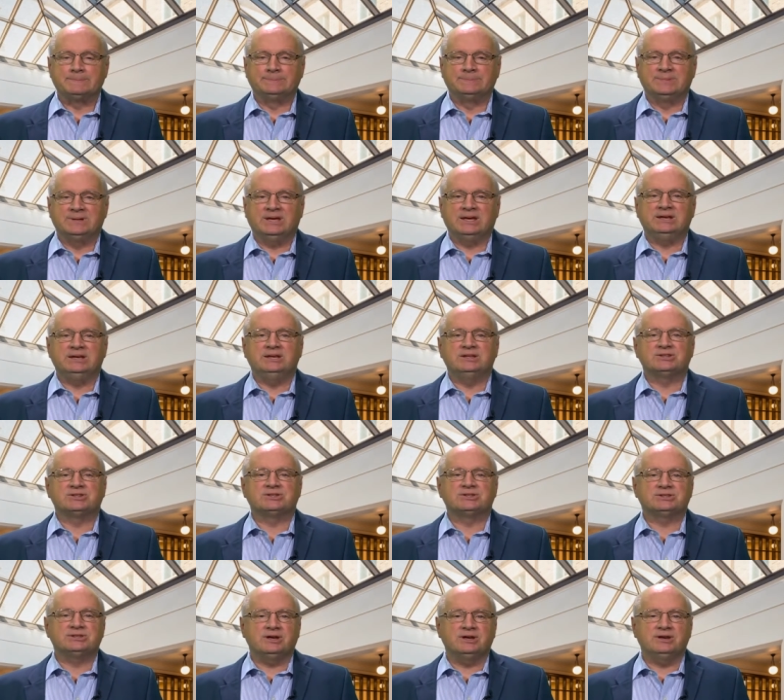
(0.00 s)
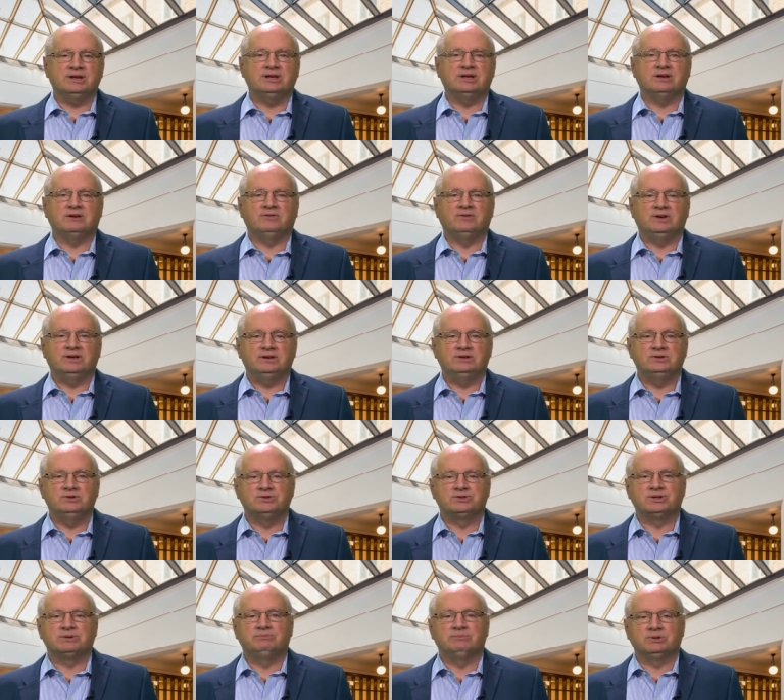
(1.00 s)
In his study of
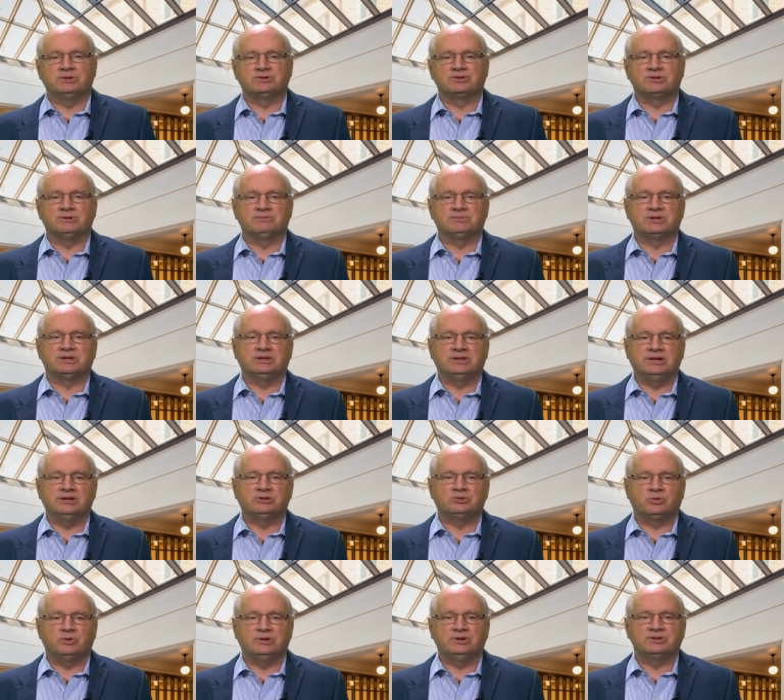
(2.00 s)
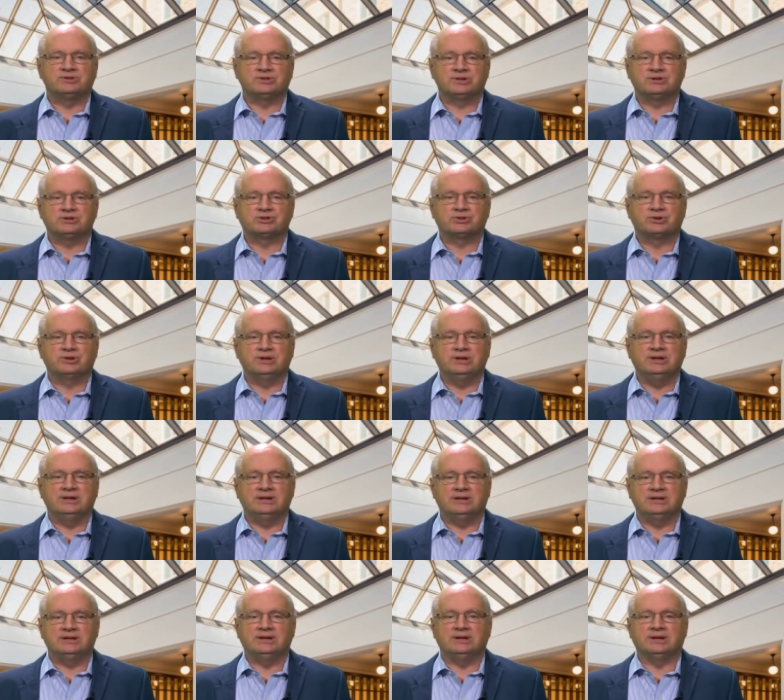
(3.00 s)
Hindus and Muslims in late twentieth century
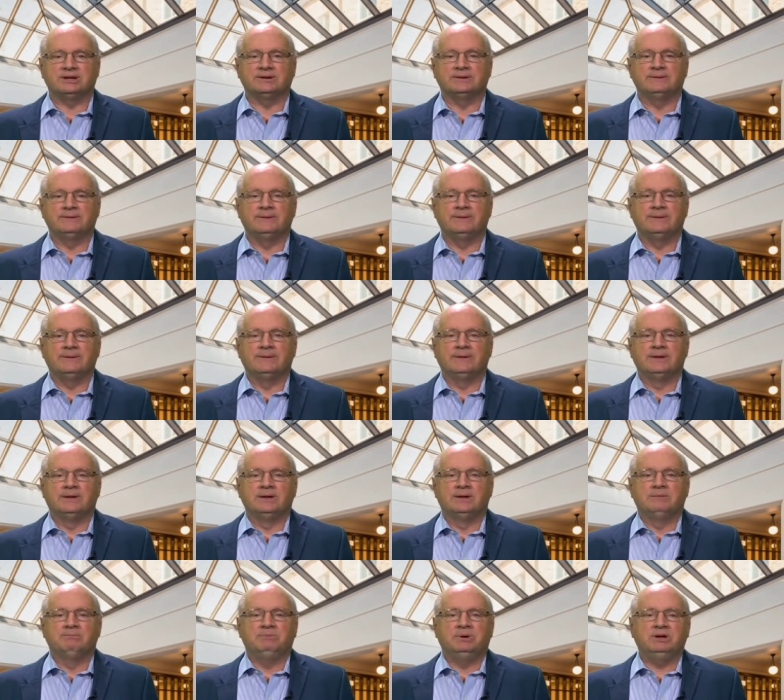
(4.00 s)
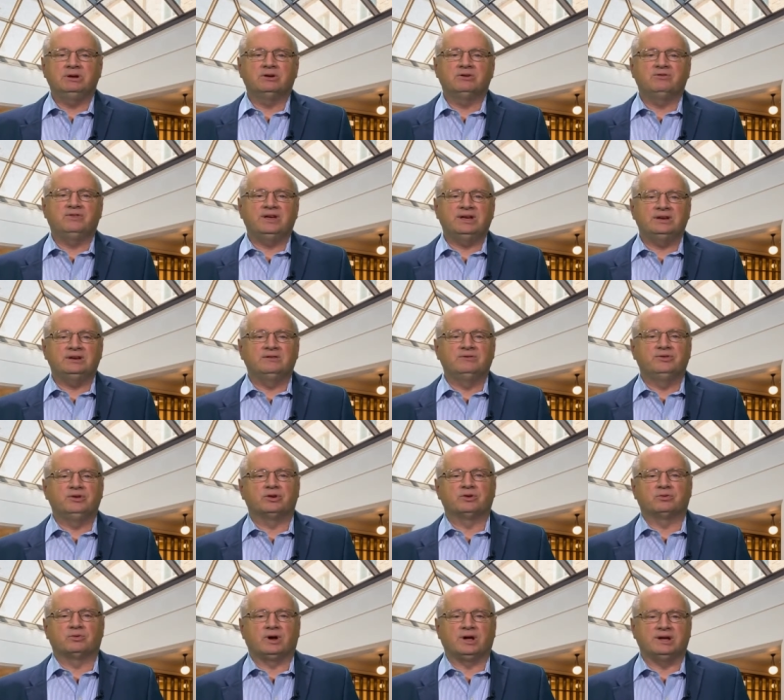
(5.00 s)
India, Peter Van der Veer
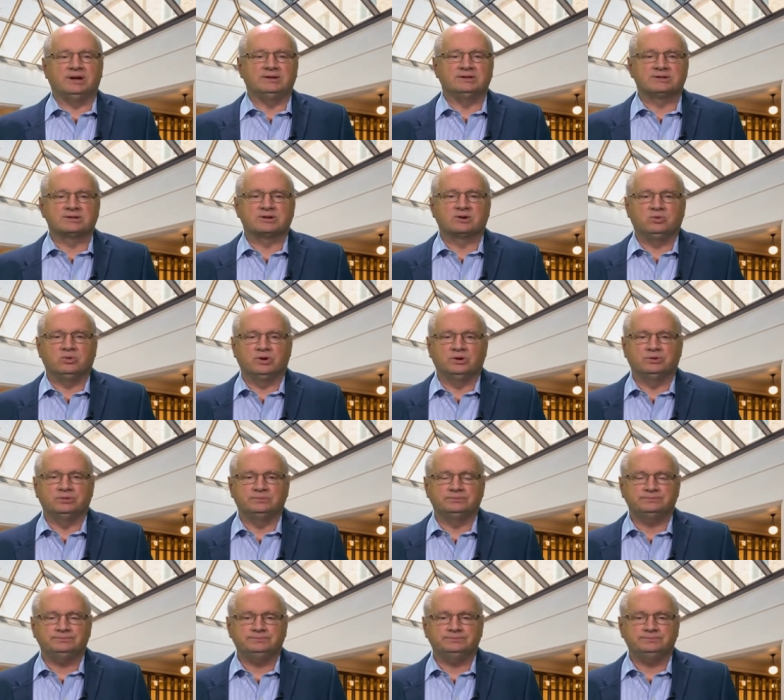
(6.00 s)
writes, quote,